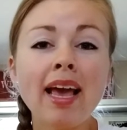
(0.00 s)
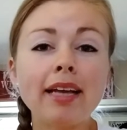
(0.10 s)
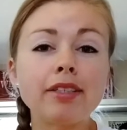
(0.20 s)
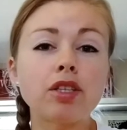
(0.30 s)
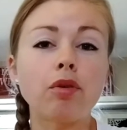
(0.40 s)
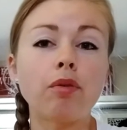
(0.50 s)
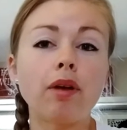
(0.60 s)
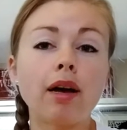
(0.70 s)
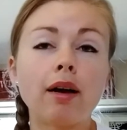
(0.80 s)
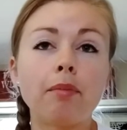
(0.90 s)
and so
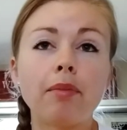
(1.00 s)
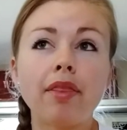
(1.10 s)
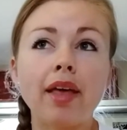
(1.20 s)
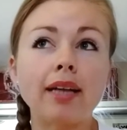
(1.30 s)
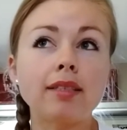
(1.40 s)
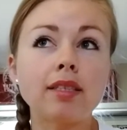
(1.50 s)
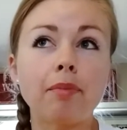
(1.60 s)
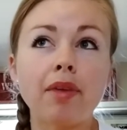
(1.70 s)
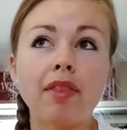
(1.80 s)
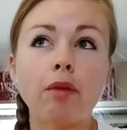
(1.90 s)
that is
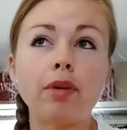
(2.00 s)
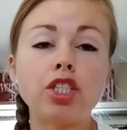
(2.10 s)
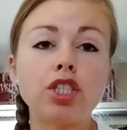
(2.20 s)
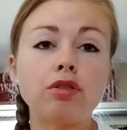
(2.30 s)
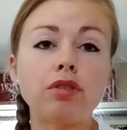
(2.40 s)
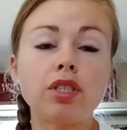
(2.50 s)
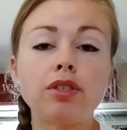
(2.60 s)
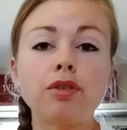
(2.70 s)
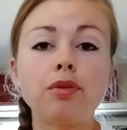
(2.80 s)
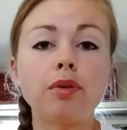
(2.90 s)
something that we choose
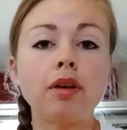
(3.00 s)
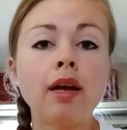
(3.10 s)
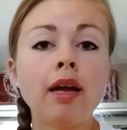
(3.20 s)
to